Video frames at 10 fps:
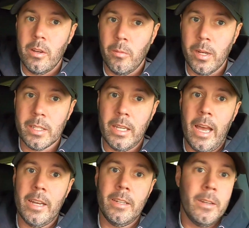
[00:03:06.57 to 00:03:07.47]
we
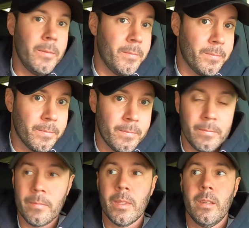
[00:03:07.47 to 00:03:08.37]
decided,
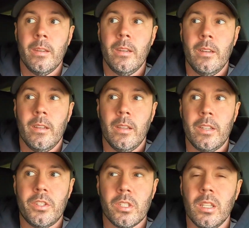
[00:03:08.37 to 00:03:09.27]

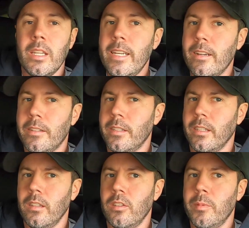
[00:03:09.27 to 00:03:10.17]
let's just lean on it
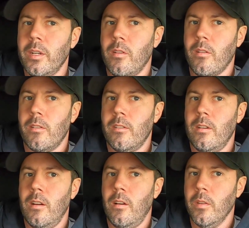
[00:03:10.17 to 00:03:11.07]
a little bit
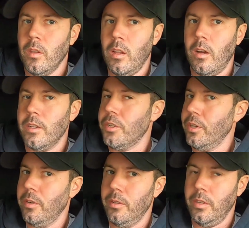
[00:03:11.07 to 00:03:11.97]
harder on
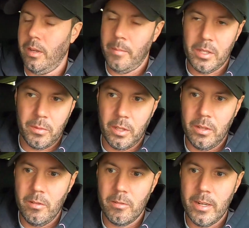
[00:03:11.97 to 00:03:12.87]
launch. Not mess with the
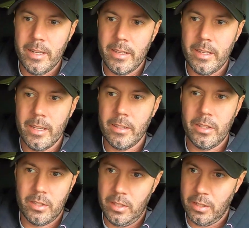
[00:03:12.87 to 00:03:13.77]
tune or anything.
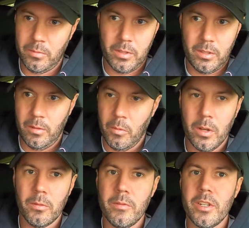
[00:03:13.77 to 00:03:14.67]
Just this was the
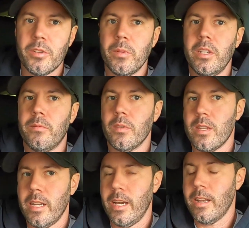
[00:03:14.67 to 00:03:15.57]
one revision we did for
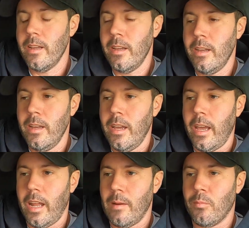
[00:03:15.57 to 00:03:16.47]
the night.
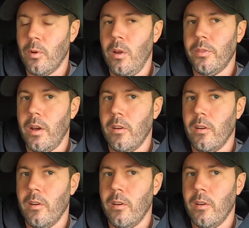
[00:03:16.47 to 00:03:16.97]
And I brought the